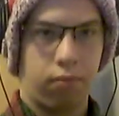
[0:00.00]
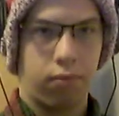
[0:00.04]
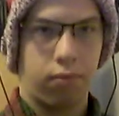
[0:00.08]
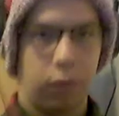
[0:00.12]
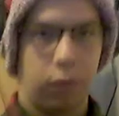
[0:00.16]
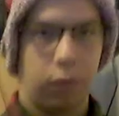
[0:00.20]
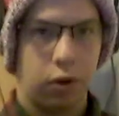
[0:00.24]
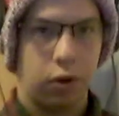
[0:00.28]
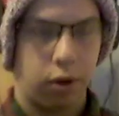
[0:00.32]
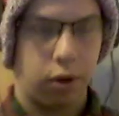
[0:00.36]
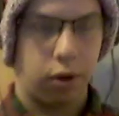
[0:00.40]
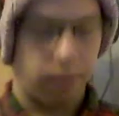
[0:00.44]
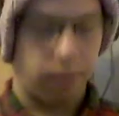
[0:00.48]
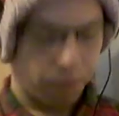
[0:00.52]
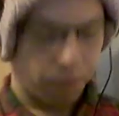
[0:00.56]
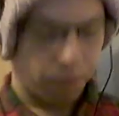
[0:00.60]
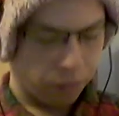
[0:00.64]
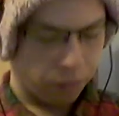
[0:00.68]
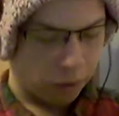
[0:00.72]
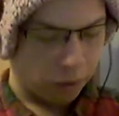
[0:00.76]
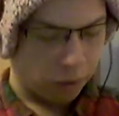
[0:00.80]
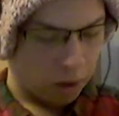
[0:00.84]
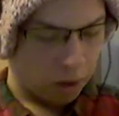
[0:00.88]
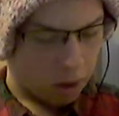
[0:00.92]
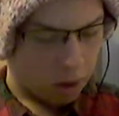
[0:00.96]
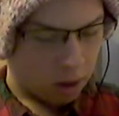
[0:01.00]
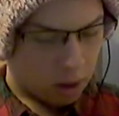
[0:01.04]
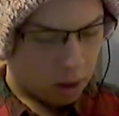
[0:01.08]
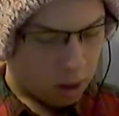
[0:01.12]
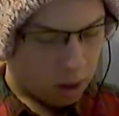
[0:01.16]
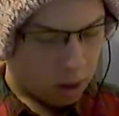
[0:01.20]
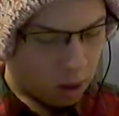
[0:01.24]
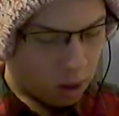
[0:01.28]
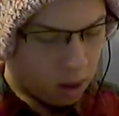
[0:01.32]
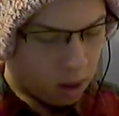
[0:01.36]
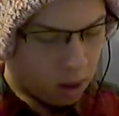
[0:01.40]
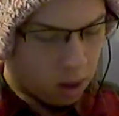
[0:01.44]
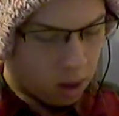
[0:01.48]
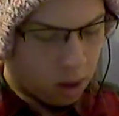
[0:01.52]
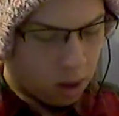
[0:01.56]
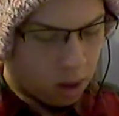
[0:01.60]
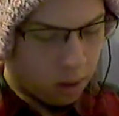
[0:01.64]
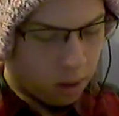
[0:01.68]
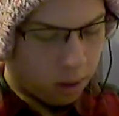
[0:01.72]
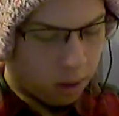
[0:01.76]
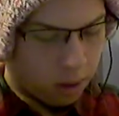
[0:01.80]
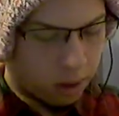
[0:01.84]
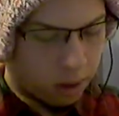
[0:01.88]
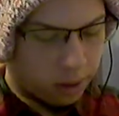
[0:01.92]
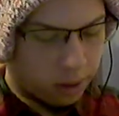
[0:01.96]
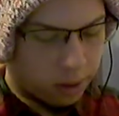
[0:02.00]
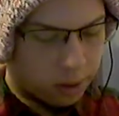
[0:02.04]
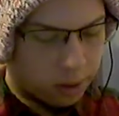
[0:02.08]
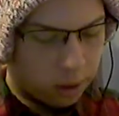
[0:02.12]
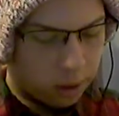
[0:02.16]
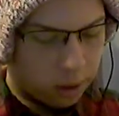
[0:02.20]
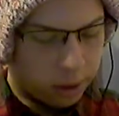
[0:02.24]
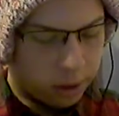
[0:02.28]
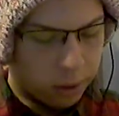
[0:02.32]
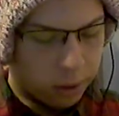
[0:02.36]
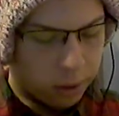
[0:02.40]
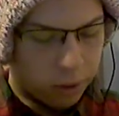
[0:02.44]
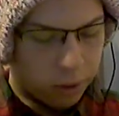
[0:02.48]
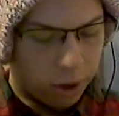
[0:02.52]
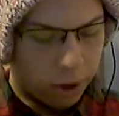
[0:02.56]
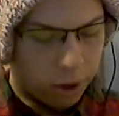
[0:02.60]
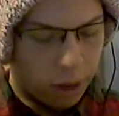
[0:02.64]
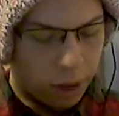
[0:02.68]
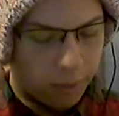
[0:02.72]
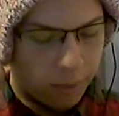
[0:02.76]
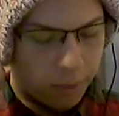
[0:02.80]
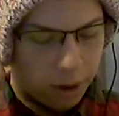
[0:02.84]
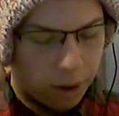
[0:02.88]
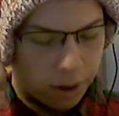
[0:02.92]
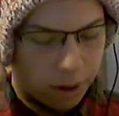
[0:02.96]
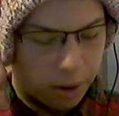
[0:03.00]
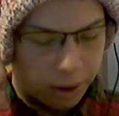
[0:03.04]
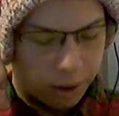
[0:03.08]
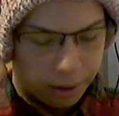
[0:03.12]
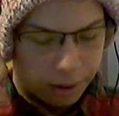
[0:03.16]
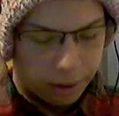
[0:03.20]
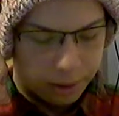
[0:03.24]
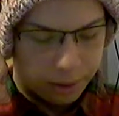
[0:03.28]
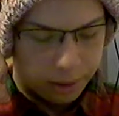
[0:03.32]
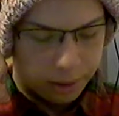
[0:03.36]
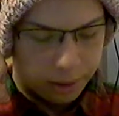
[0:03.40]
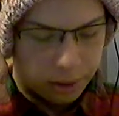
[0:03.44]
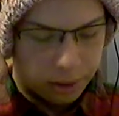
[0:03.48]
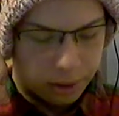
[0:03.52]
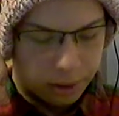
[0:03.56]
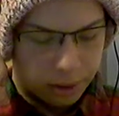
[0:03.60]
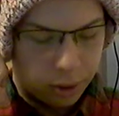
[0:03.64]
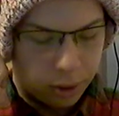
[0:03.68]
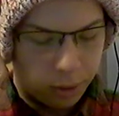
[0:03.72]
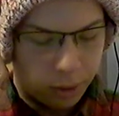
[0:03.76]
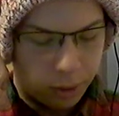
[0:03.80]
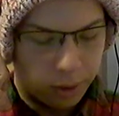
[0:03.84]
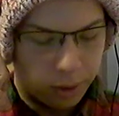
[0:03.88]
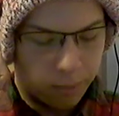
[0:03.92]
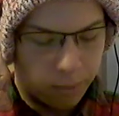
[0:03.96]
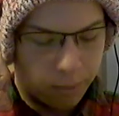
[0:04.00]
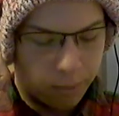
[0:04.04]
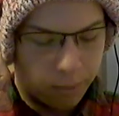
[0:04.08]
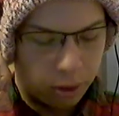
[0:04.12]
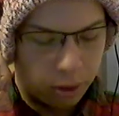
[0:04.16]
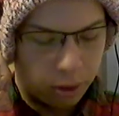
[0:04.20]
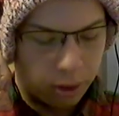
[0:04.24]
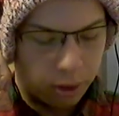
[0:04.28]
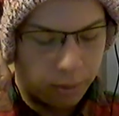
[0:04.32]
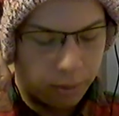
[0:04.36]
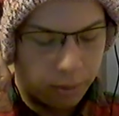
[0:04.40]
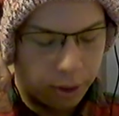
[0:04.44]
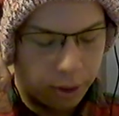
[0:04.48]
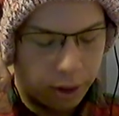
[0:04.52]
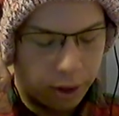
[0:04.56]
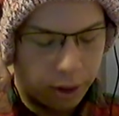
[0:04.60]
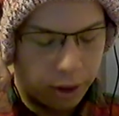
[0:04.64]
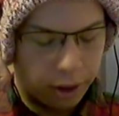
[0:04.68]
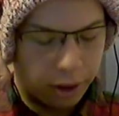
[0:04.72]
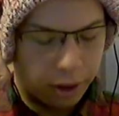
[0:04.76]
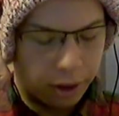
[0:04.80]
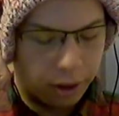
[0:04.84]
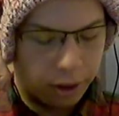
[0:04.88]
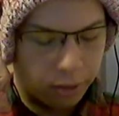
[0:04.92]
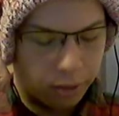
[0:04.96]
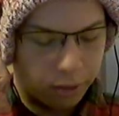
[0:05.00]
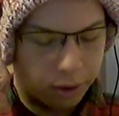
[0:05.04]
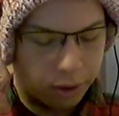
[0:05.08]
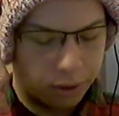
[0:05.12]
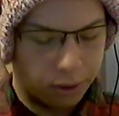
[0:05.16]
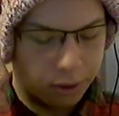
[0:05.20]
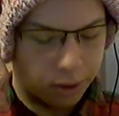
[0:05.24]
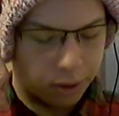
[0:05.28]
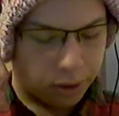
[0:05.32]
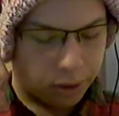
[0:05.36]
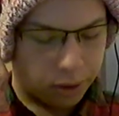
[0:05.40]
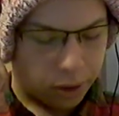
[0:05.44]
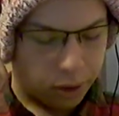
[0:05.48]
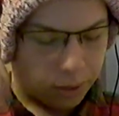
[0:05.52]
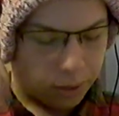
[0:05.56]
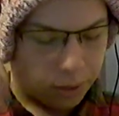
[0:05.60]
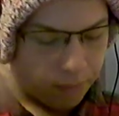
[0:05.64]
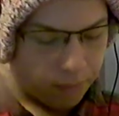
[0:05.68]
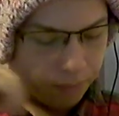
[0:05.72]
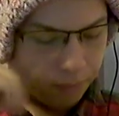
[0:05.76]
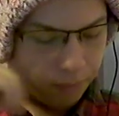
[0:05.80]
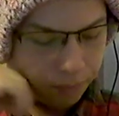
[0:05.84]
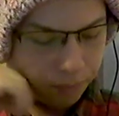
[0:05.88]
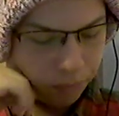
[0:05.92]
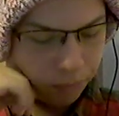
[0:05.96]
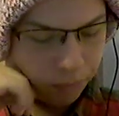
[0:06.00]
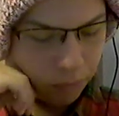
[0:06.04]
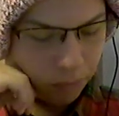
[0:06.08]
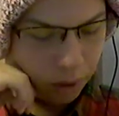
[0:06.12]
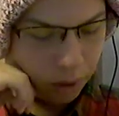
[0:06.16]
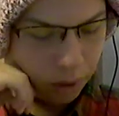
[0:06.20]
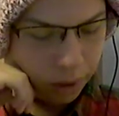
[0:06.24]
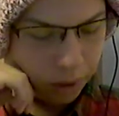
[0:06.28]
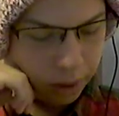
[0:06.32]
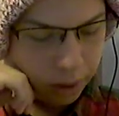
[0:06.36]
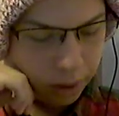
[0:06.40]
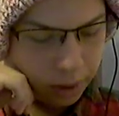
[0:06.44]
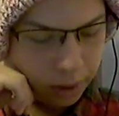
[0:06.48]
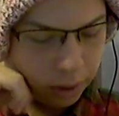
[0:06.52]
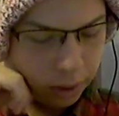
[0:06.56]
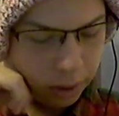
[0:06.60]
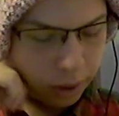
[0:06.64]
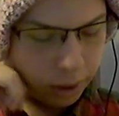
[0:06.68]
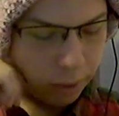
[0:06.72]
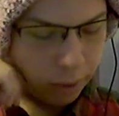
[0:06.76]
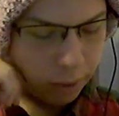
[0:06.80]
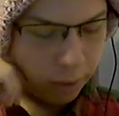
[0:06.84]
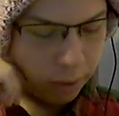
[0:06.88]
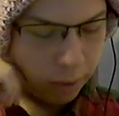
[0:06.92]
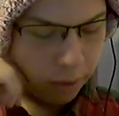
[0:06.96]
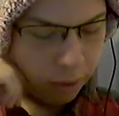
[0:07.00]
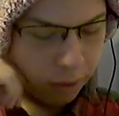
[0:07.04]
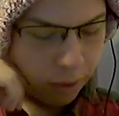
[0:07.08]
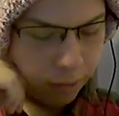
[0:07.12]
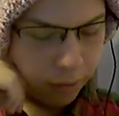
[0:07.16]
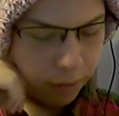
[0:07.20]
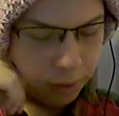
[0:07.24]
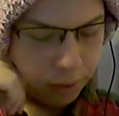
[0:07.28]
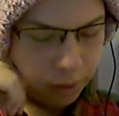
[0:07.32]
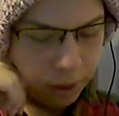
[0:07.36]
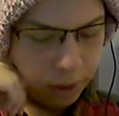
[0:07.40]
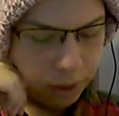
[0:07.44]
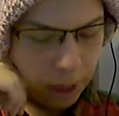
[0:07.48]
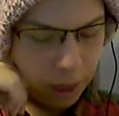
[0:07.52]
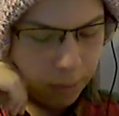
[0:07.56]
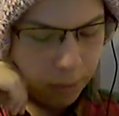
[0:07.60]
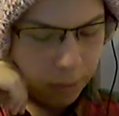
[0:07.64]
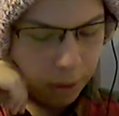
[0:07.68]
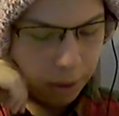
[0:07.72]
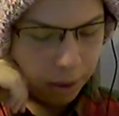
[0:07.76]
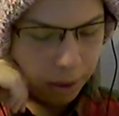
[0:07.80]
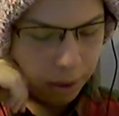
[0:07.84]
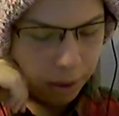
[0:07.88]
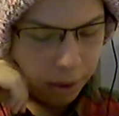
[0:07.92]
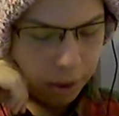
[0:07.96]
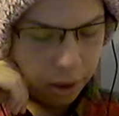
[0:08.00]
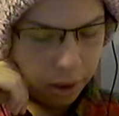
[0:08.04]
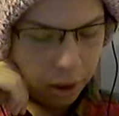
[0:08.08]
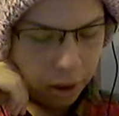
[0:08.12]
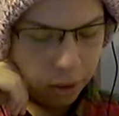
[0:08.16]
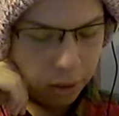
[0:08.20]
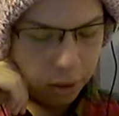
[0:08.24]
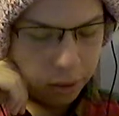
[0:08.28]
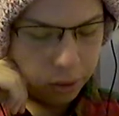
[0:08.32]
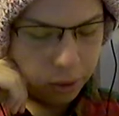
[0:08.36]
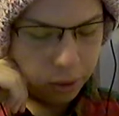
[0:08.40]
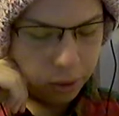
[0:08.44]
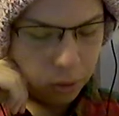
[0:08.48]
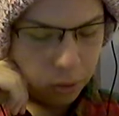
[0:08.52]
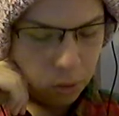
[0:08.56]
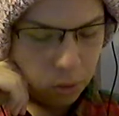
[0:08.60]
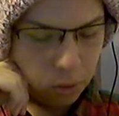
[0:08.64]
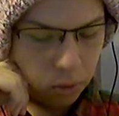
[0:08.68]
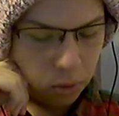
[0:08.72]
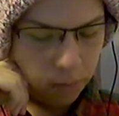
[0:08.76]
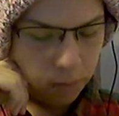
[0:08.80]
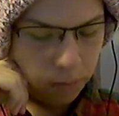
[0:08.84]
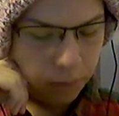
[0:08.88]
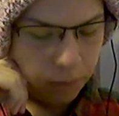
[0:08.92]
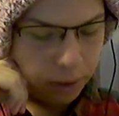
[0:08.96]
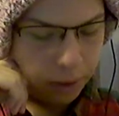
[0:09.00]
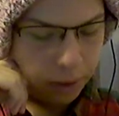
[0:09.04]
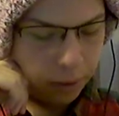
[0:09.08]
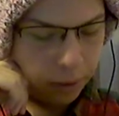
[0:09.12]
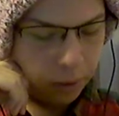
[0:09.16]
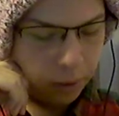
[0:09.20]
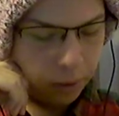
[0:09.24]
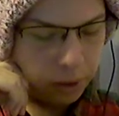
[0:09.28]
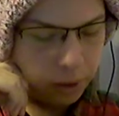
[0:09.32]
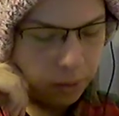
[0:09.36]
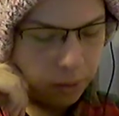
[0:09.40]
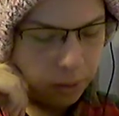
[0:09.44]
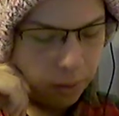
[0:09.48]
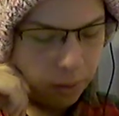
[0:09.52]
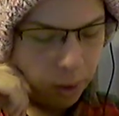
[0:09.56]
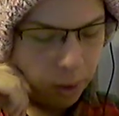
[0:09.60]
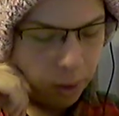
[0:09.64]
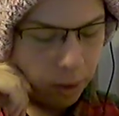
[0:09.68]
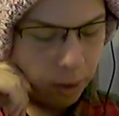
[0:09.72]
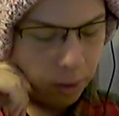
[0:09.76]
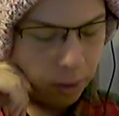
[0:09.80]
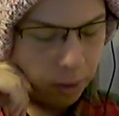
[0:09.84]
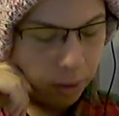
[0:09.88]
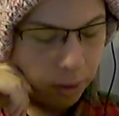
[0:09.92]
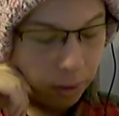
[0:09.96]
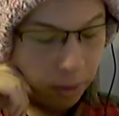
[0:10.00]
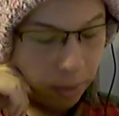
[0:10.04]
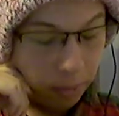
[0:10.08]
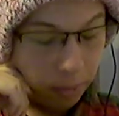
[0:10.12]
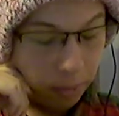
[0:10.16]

Sorry. Consulting with librarians, doing preliminary research. Consulting with a reference librarian at your school and doing some pl-